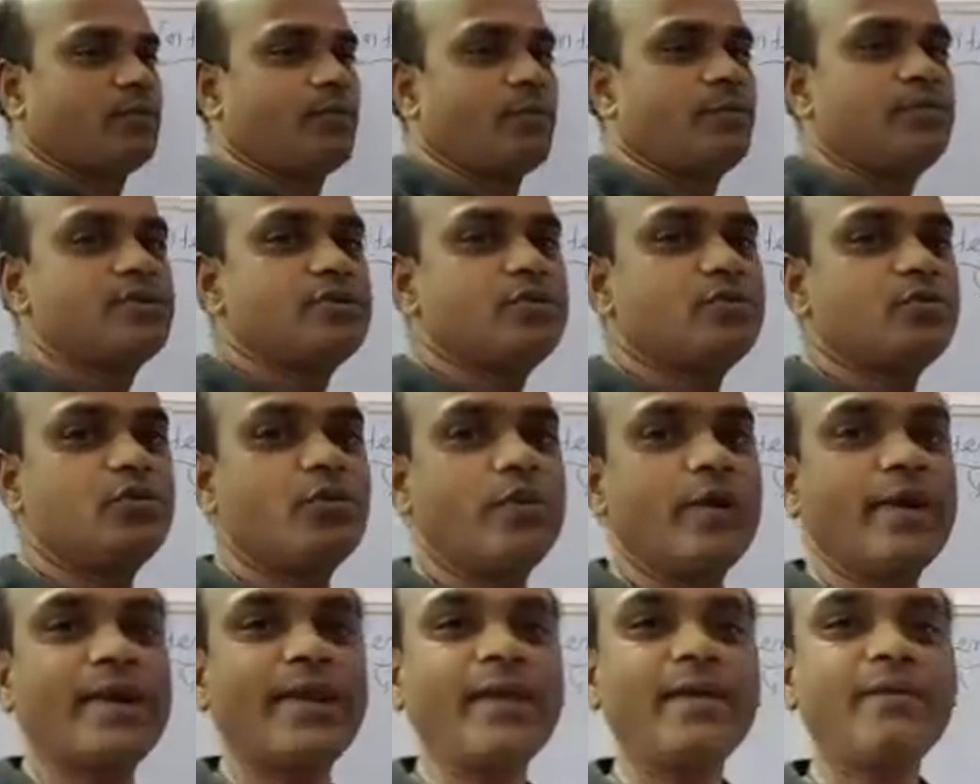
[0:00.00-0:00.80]
Means
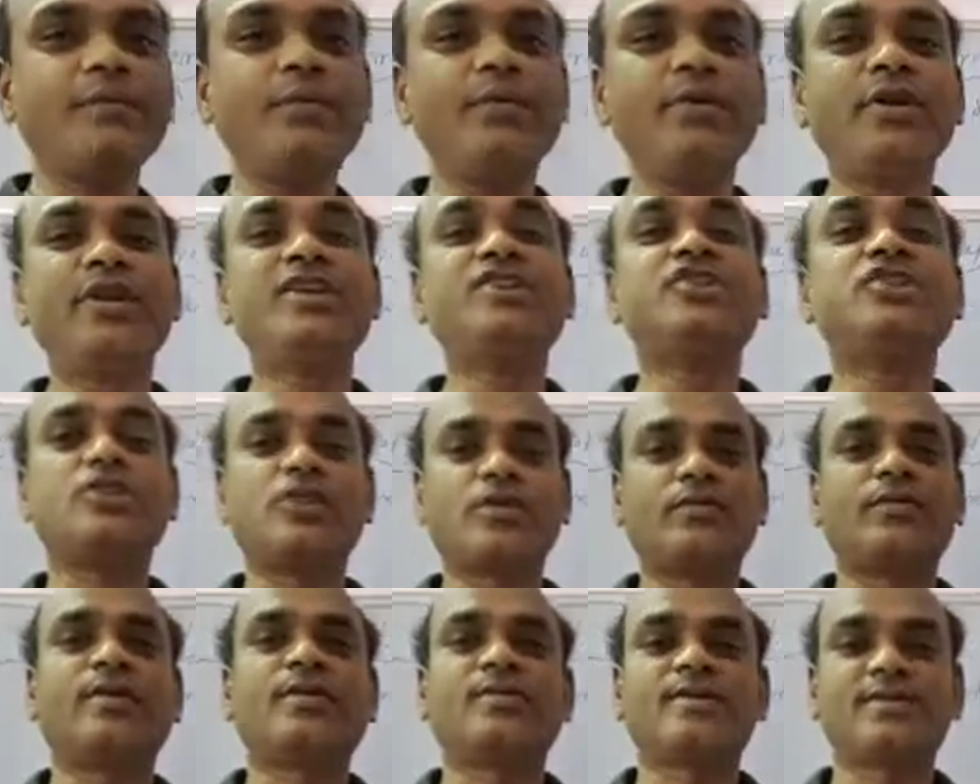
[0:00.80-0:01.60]
one type of
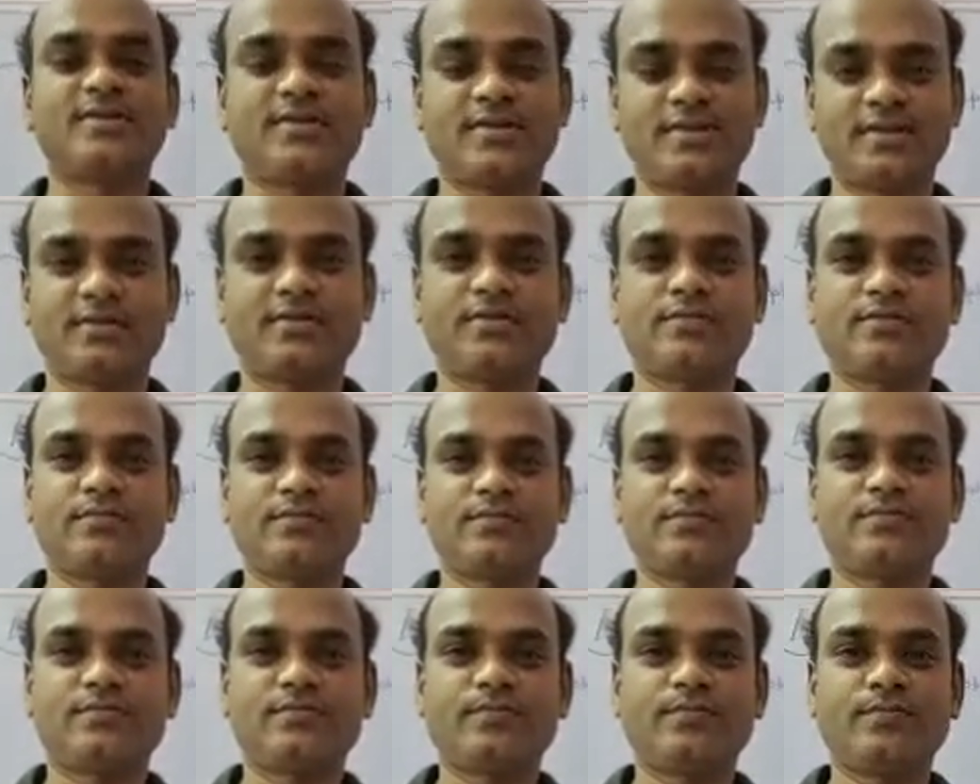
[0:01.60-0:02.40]
disturbance.
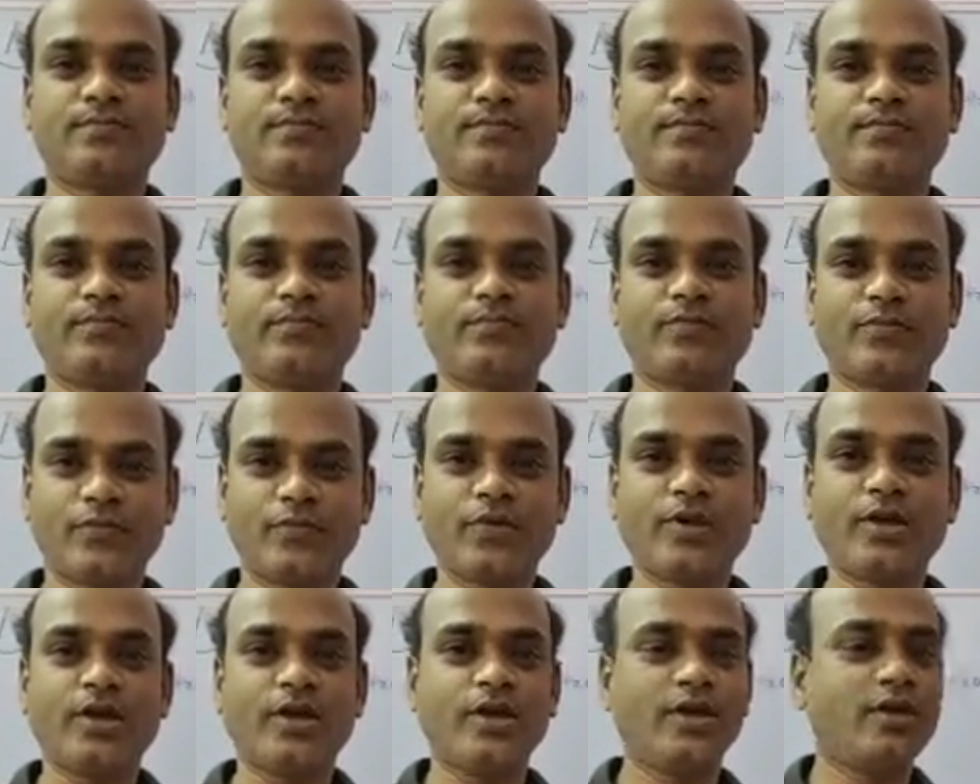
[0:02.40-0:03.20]

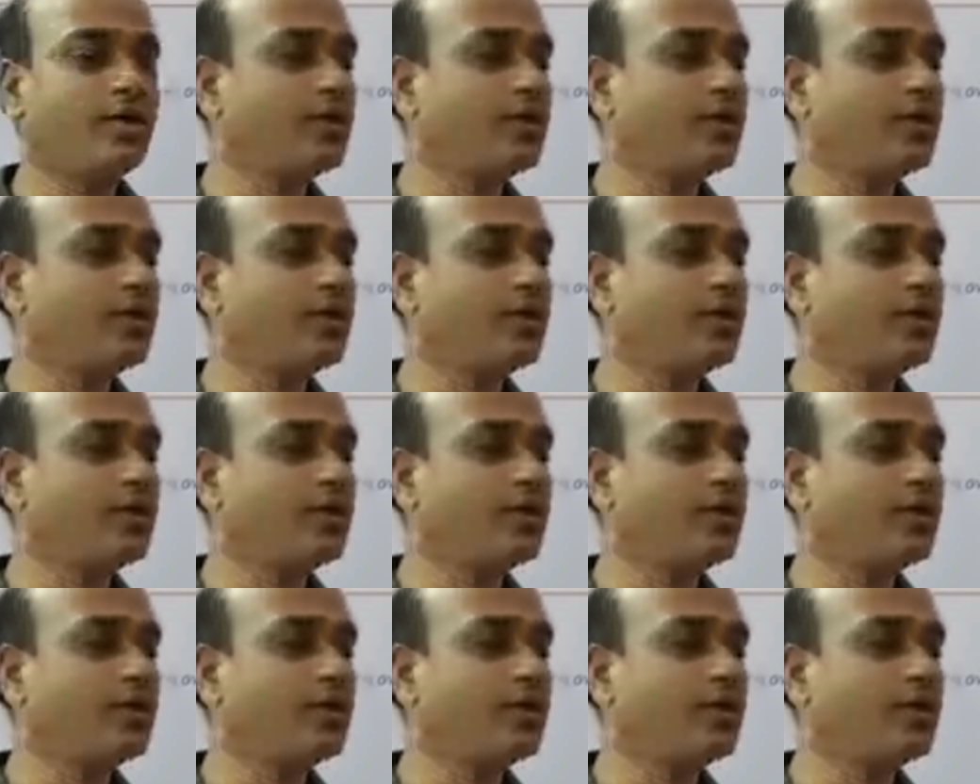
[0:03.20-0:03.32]
Okay.